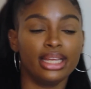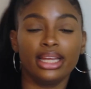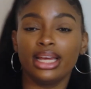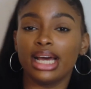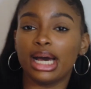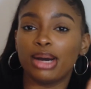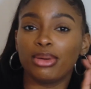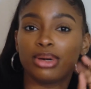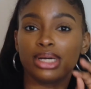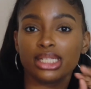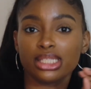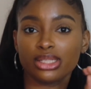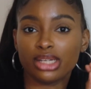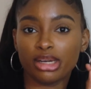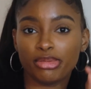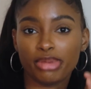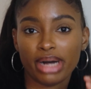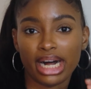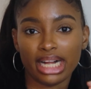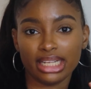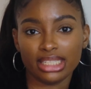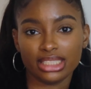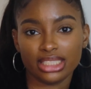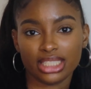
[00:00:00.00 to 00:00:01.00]
I want to
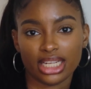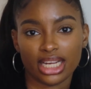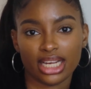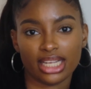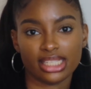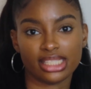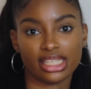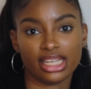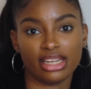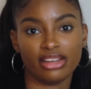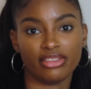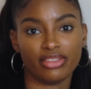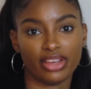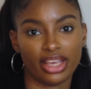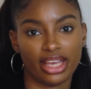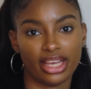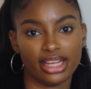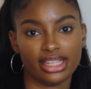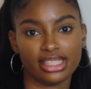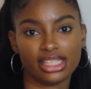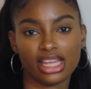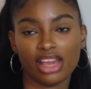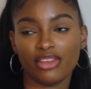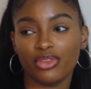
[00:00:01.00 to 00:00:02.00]
apologize in
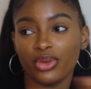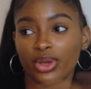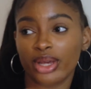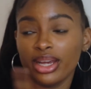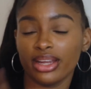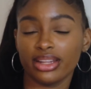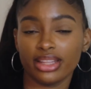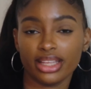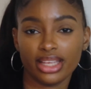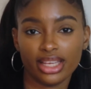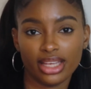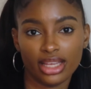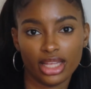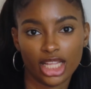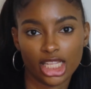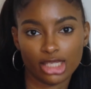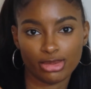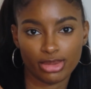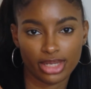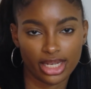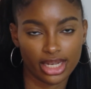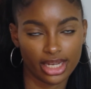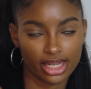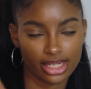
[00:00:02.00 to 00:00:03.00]
advance if you hear the kids,
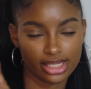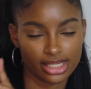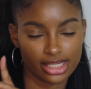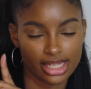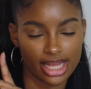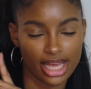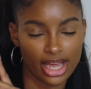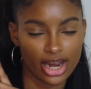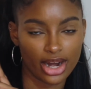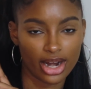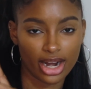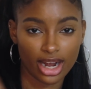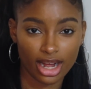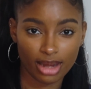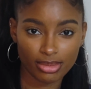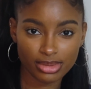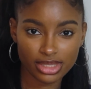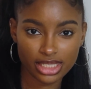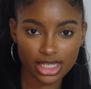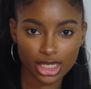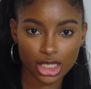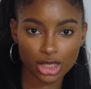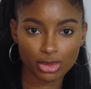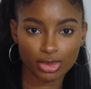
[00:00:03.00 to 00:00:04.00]
because they are
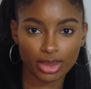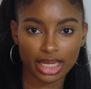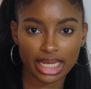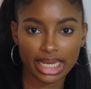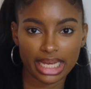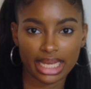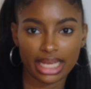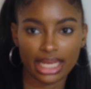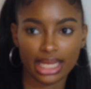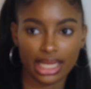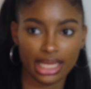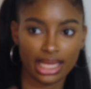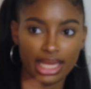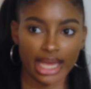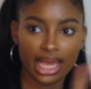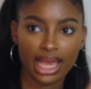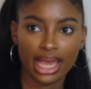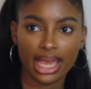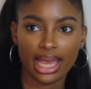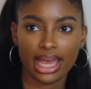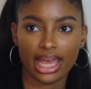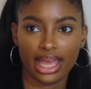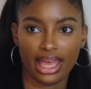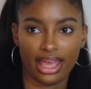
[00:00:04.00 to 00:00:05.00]
upstairs playing
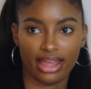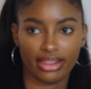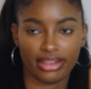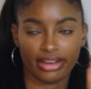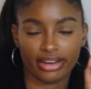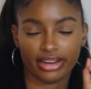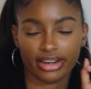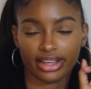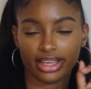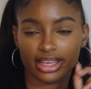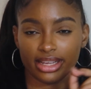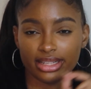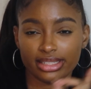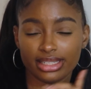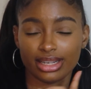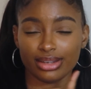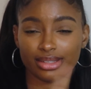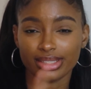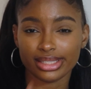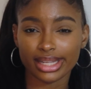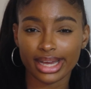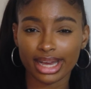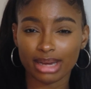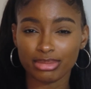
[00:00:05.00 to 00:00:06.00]
and there are kids
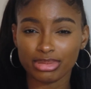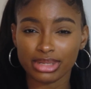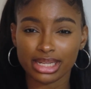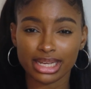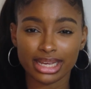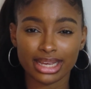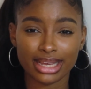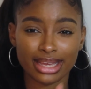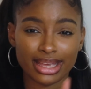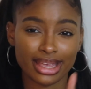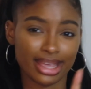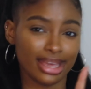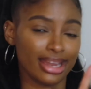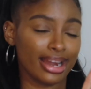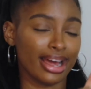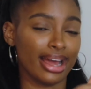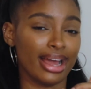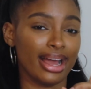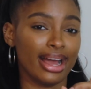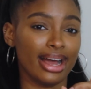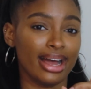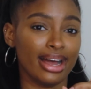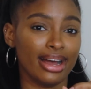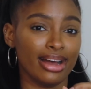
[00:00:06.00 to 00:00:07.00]
outside playing, and I
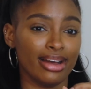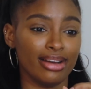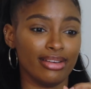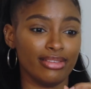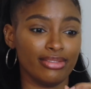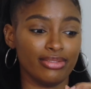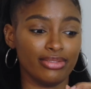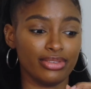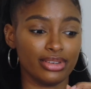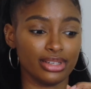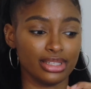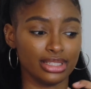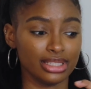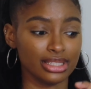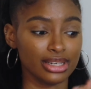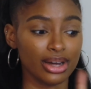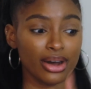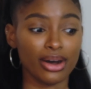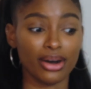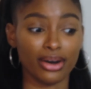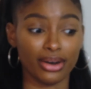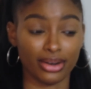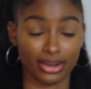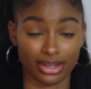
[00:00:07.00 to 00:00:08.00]
have
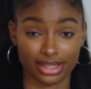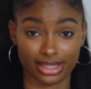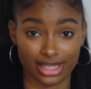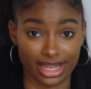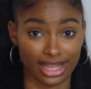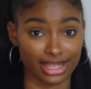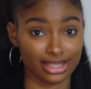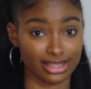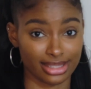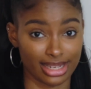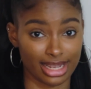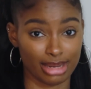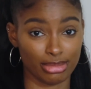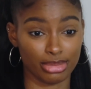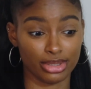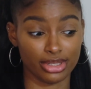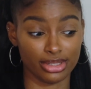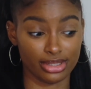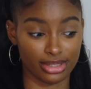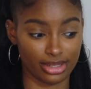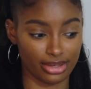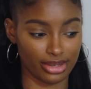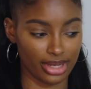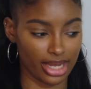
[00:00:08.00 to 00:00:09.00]
dogs as
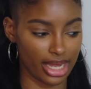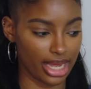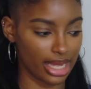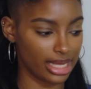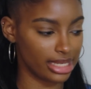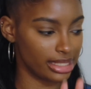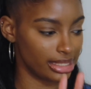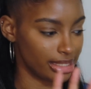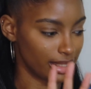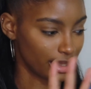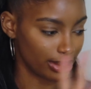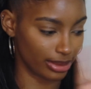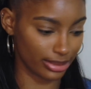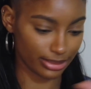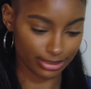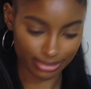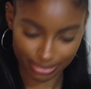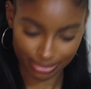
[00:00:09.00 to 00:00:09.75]
neighbors, okay? So